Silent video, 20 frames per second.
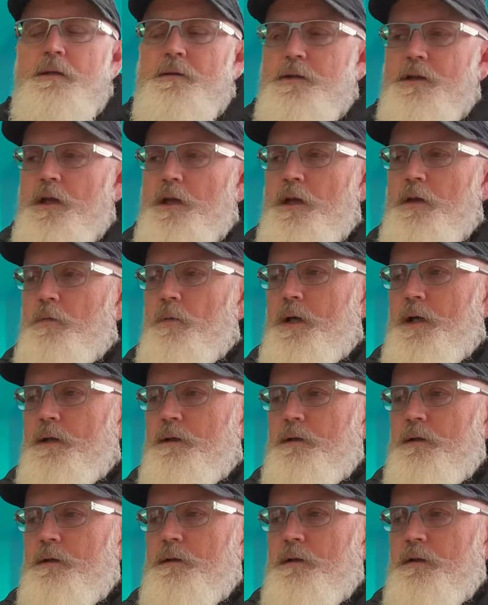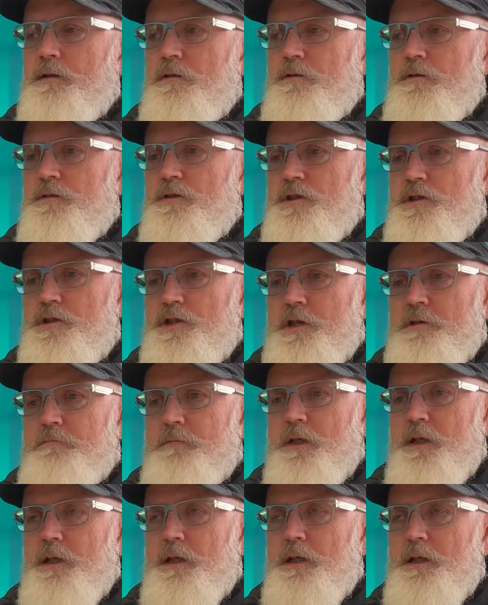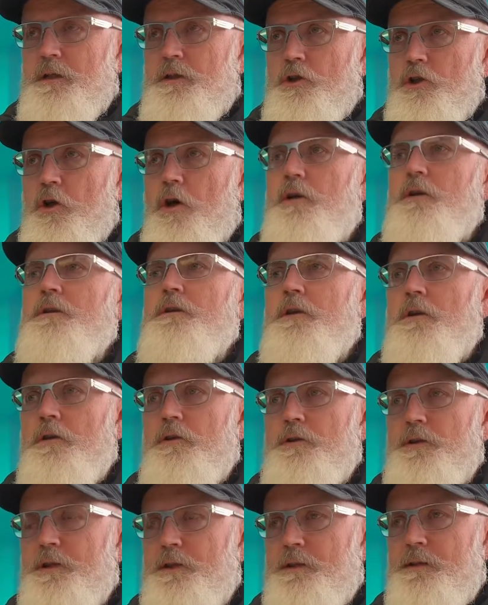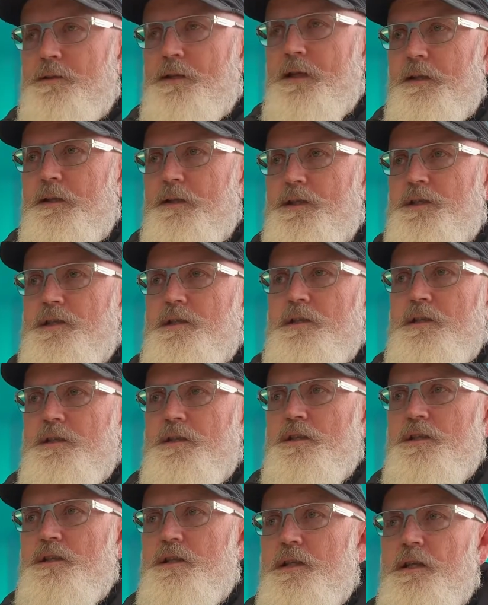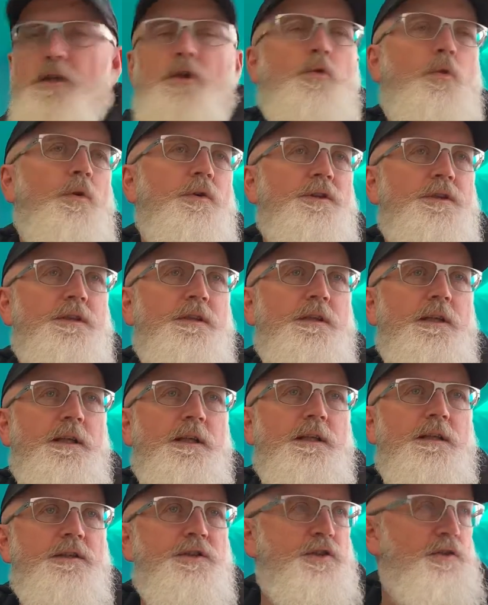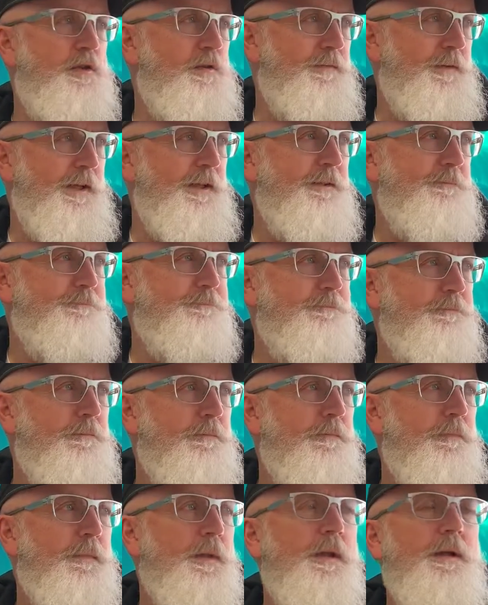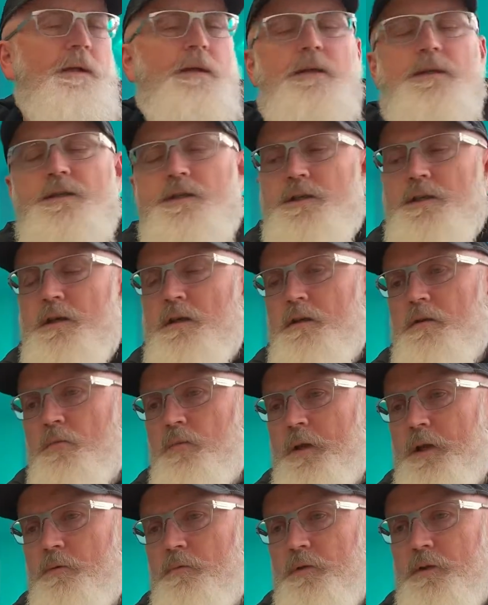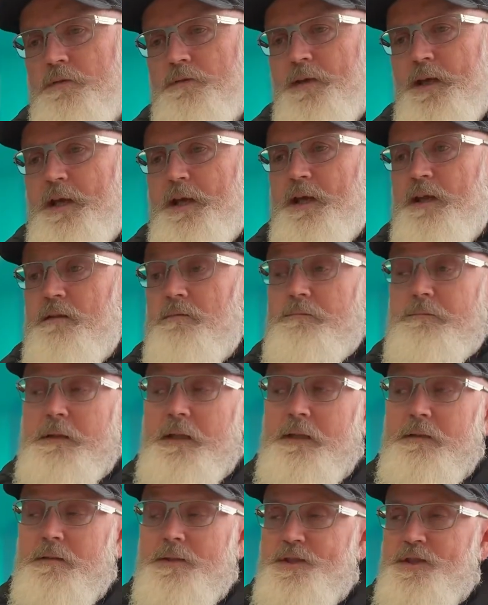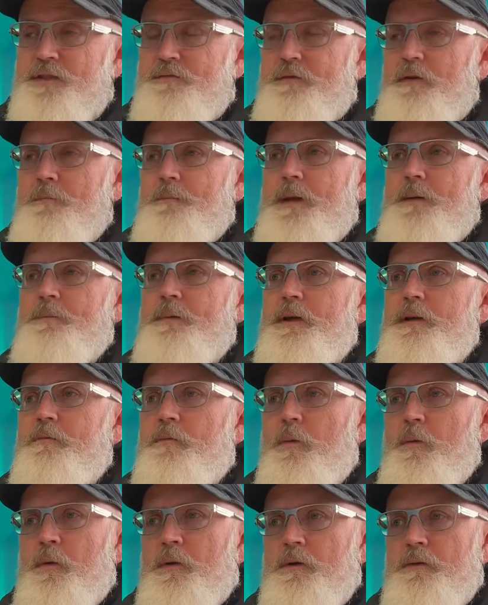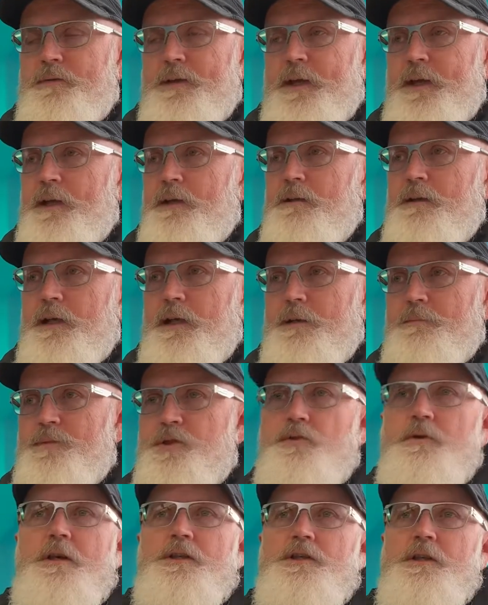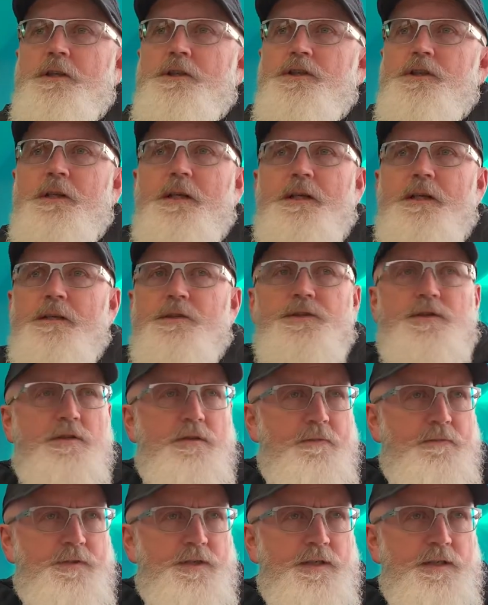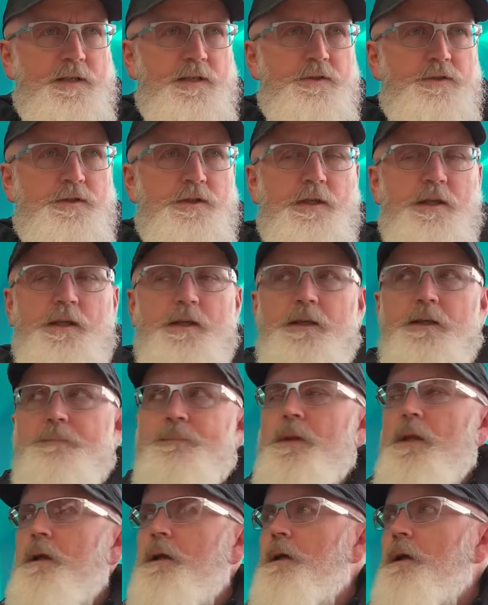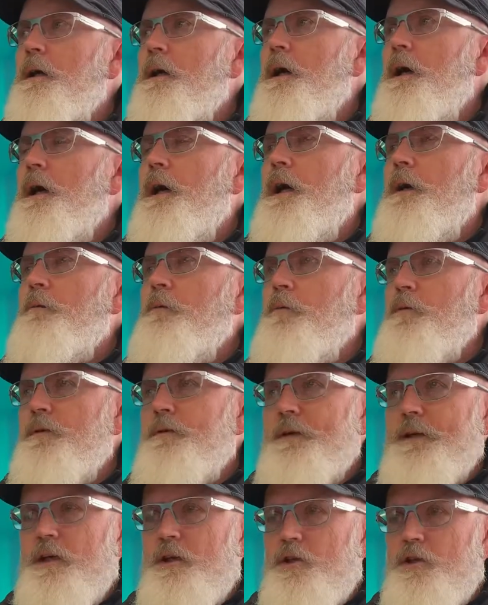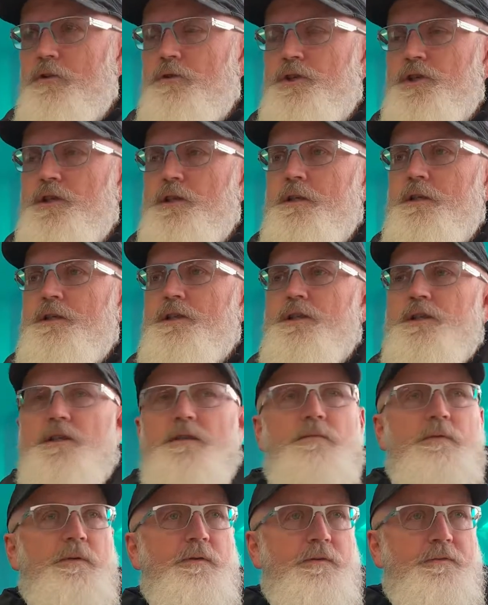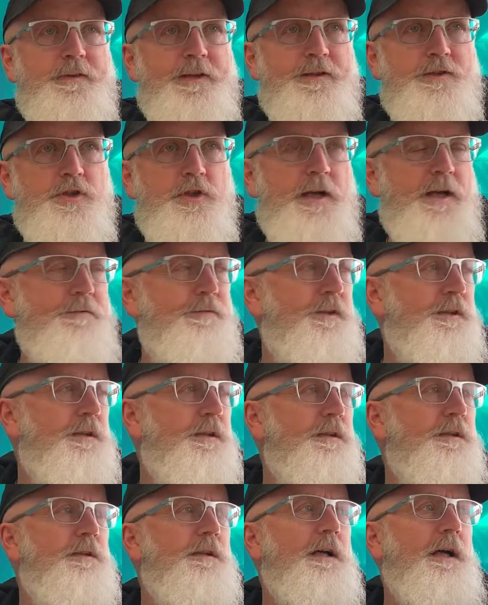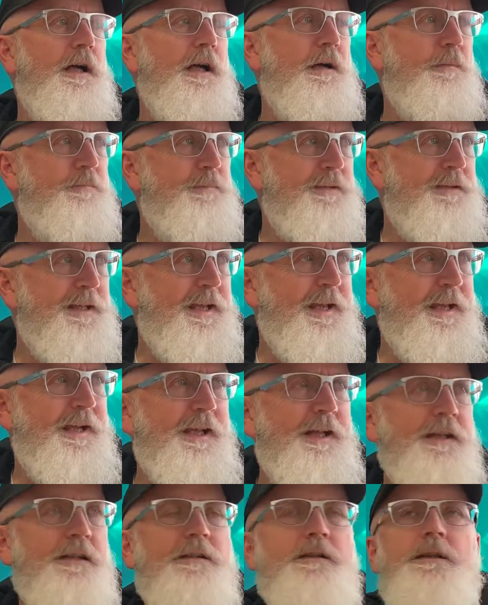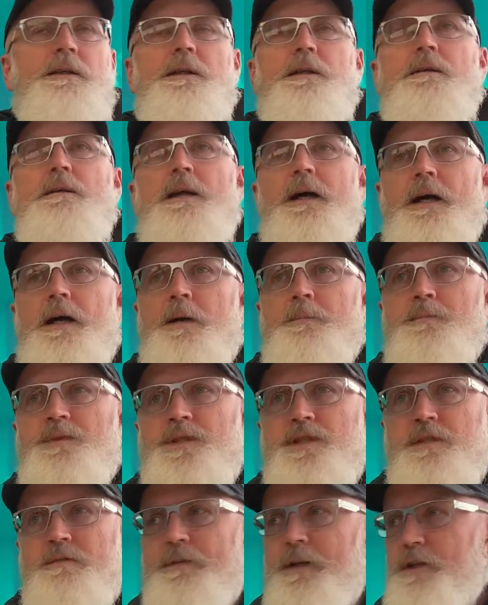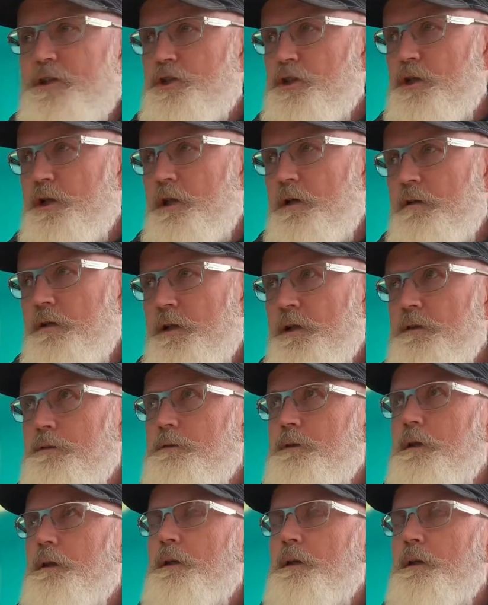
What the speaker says: The only one who's generally not included in list is the quantity surveyor. So we would have had, and this is from memory, we would have had structural engineer, services engineer, we would have had acoustics, we would have had traffic, planning, civil engineering,